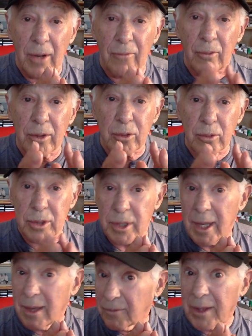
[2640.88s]
of what you
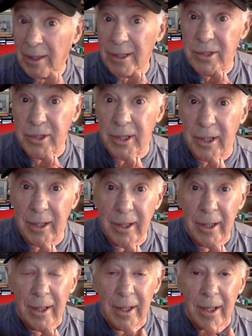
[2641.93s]
say, if they're listening,
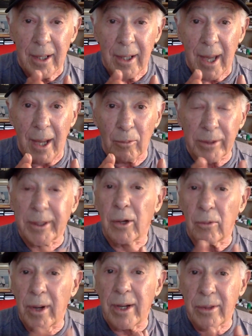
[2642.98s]
and what they
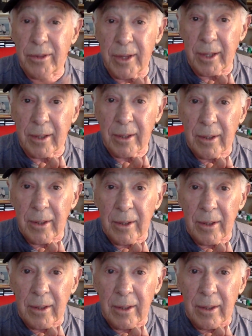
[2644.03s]
already think.
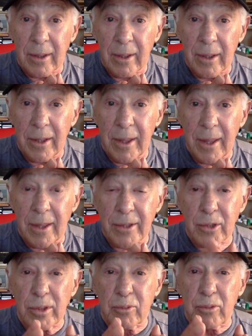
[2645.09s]

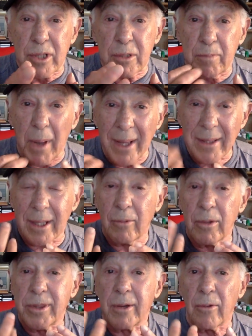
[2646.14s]
So it's responding
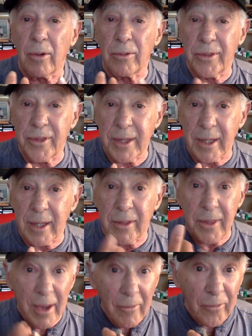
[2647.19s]
with their own thinking.
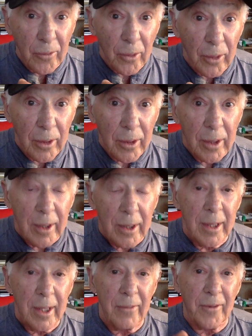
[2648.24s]
Therefore,
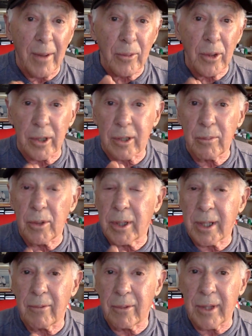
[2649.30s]
if I'm going to
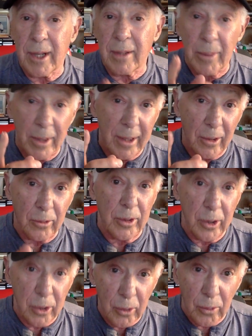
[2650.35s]
communicate with anybody,
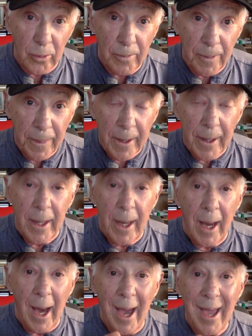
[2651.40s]
including you,
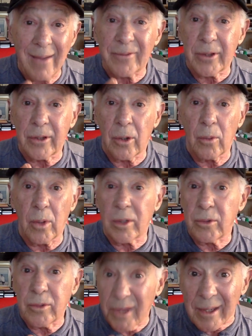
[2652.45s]
I have to know what
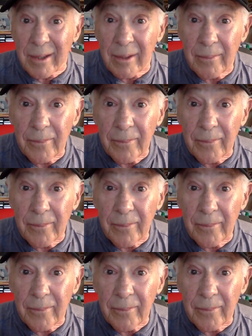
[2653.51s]
you think.